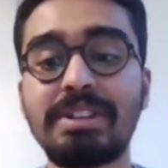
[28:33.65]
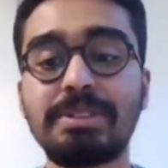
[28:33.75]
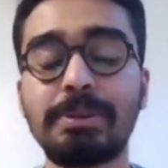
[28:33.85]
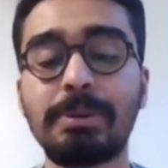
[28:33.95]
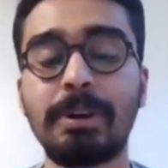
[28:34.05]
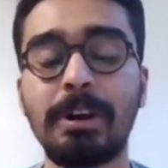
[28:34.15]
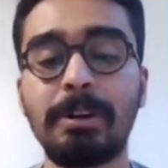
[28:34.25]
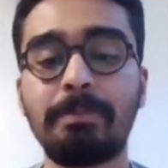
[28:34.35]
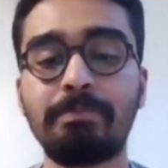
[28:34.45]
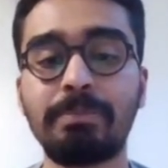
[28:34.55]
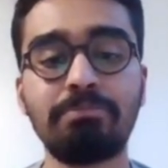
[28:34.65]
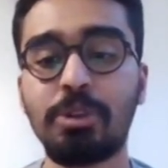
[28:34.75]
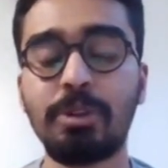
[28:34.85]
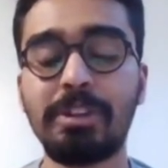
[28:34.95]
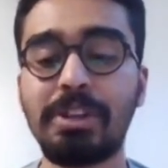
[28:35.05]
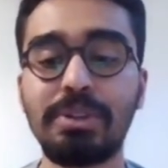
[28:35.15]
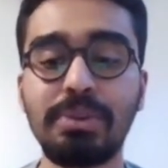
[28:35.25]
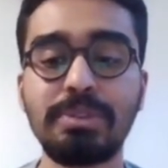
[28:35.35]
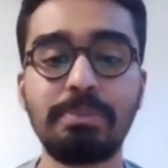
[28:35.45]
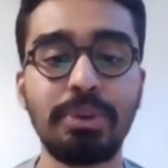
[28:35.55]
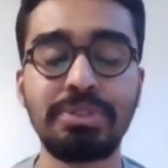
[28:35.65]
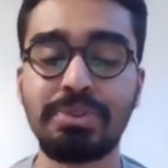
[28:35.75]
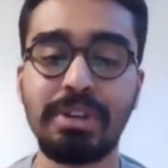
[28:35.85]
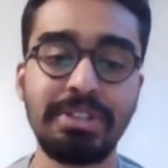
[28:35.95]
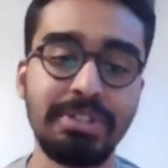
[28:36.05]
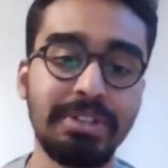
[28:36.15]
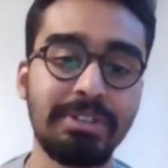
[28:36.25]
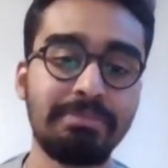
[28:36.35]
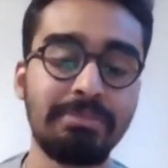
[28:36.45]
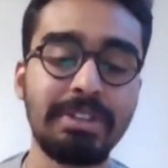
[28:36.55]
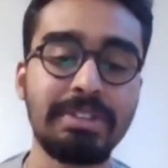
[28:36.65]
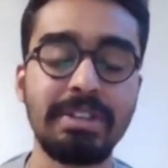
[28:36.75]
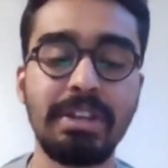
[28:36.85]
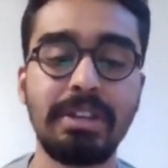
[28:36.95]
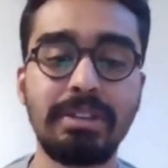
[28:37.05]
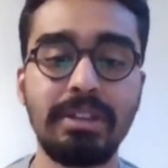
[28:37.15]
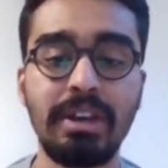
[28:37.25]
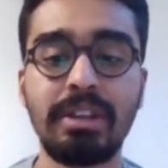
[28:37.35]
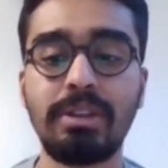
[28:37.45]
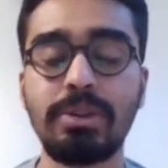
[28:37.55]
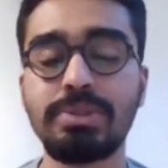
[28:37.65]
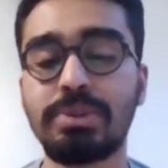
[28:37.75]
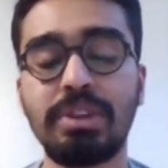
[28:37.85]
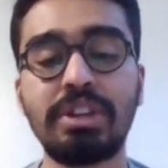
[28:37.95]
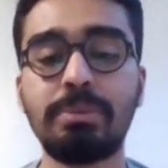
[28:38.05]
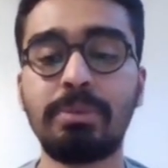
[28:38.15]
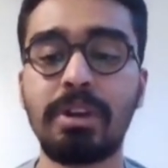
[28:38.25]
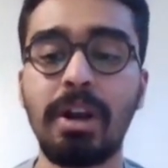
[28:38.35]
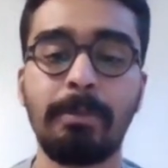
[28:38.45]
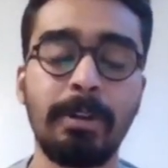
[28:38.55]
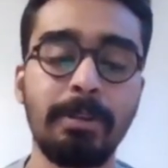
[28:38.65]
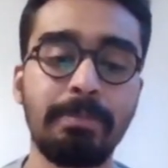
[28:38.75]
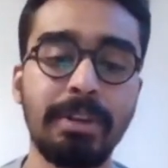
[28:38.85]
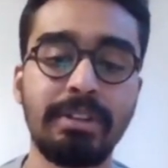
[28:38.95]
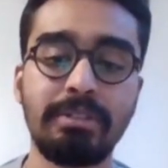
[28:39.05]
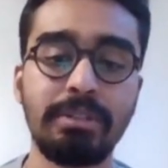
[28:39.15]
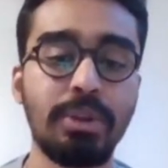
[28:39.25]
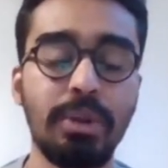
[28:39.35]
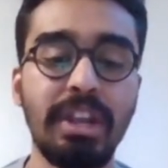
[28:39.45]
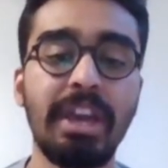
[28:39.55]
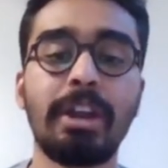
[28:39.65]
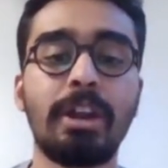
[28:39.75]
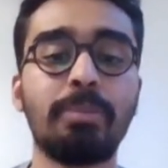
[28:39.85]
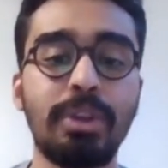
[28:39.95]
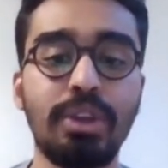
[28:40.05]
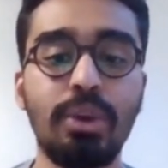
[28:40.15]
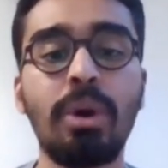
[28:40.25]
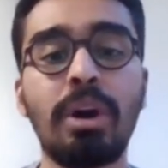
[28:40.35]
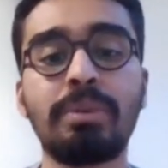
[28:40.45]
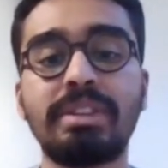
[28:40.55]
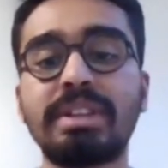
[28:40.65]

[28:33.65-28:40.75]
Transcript: So uh, you'll need to use moisturizer, things like that, and also you need to cover up and you know layer up when you go out.